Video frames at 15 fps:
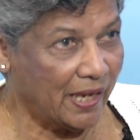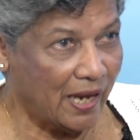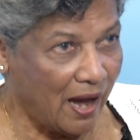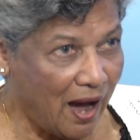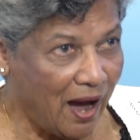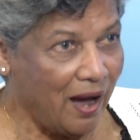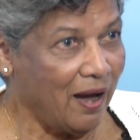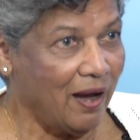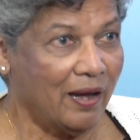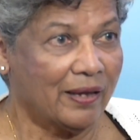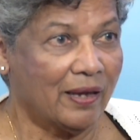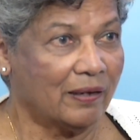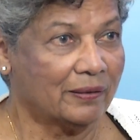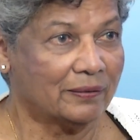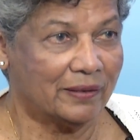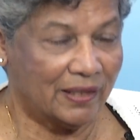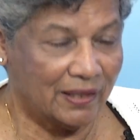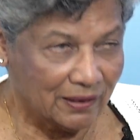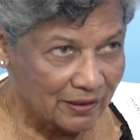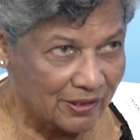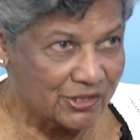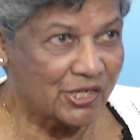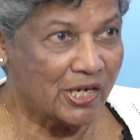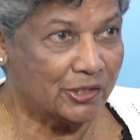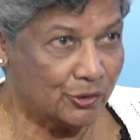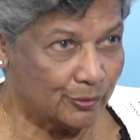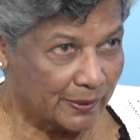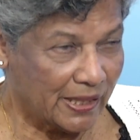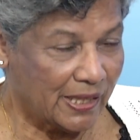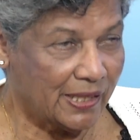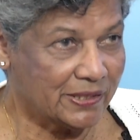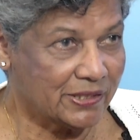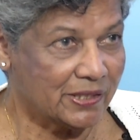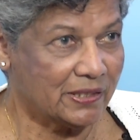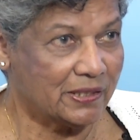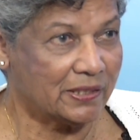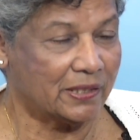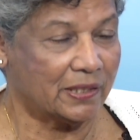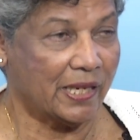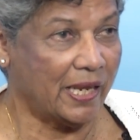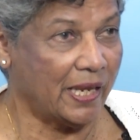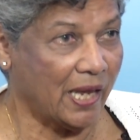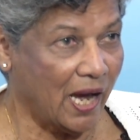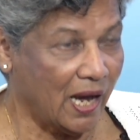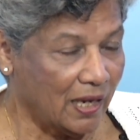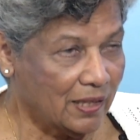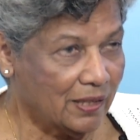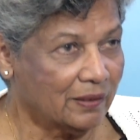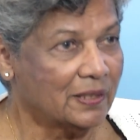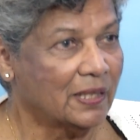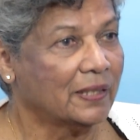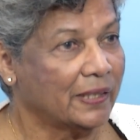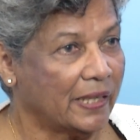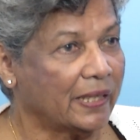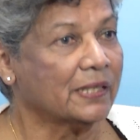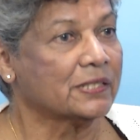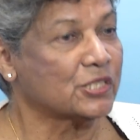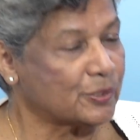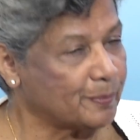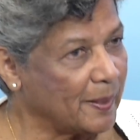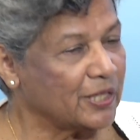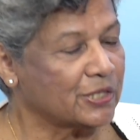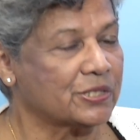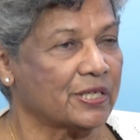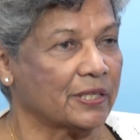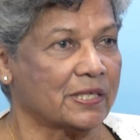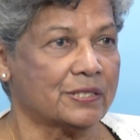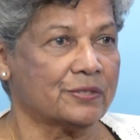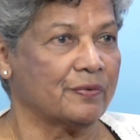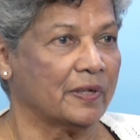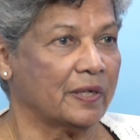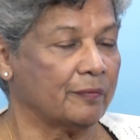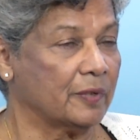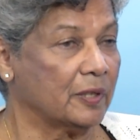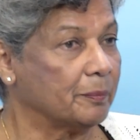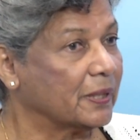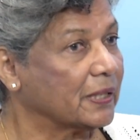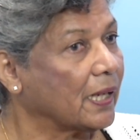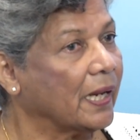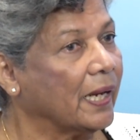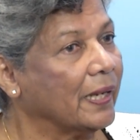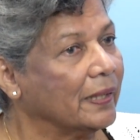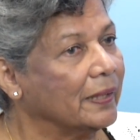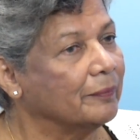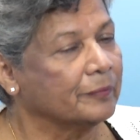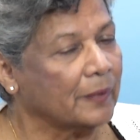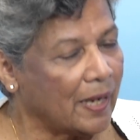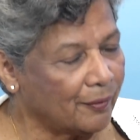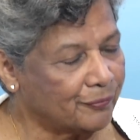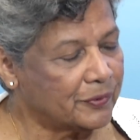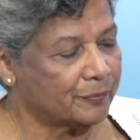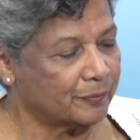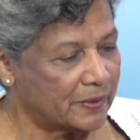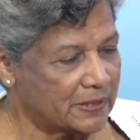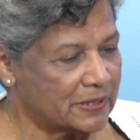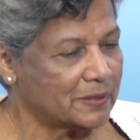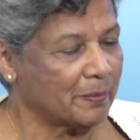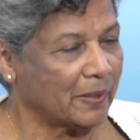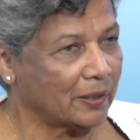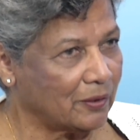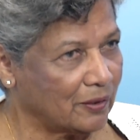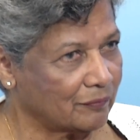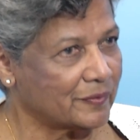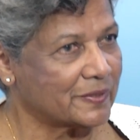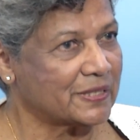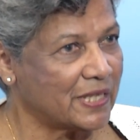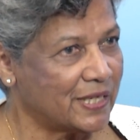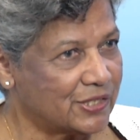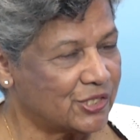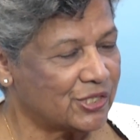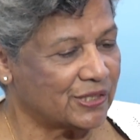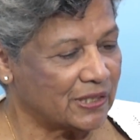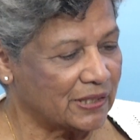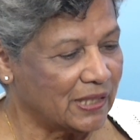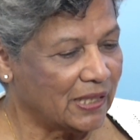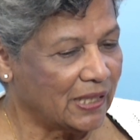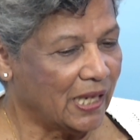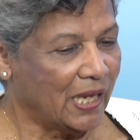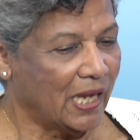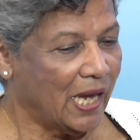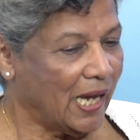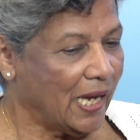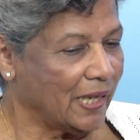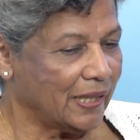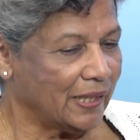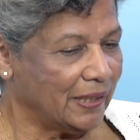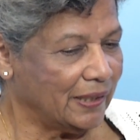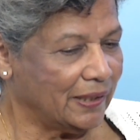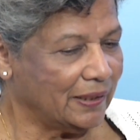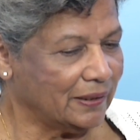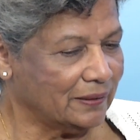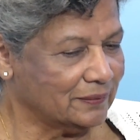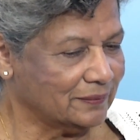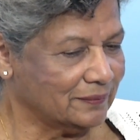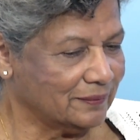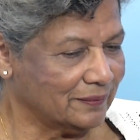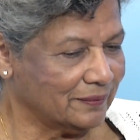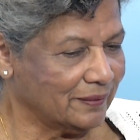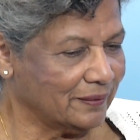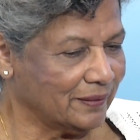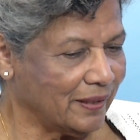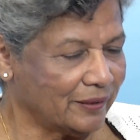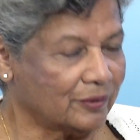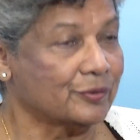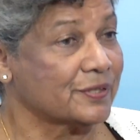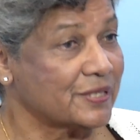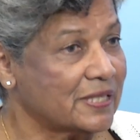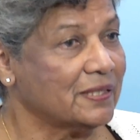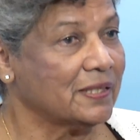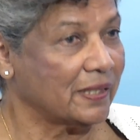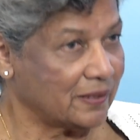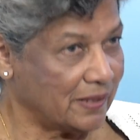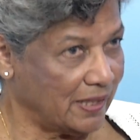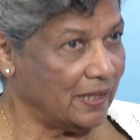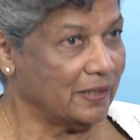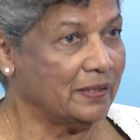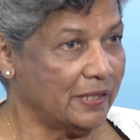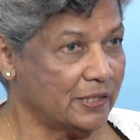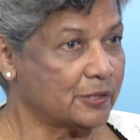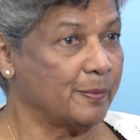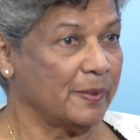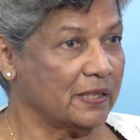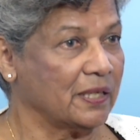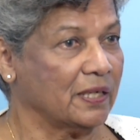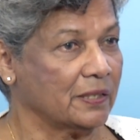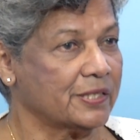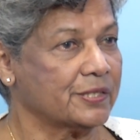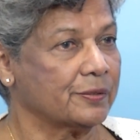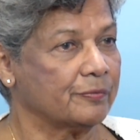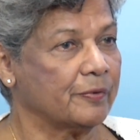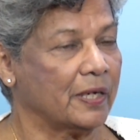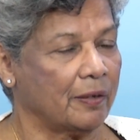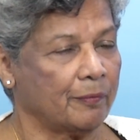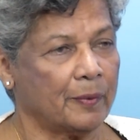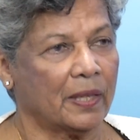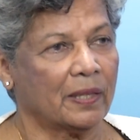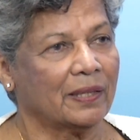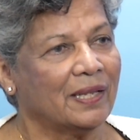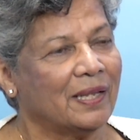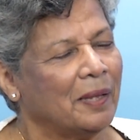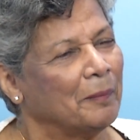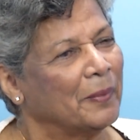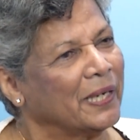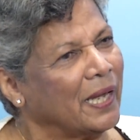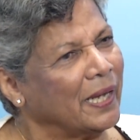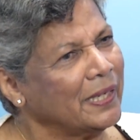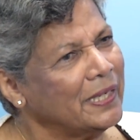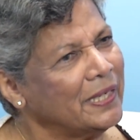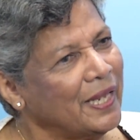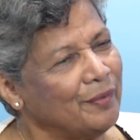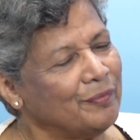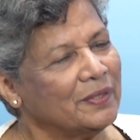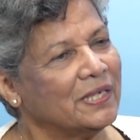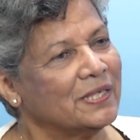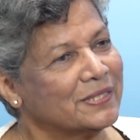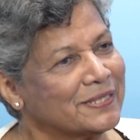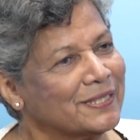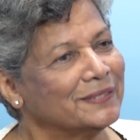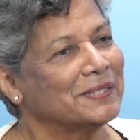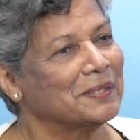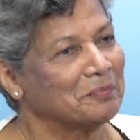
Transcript: are English educated. They can speak Chinese very well. But afterwards in my conversation, I could see that they speak English very well. But I never asserted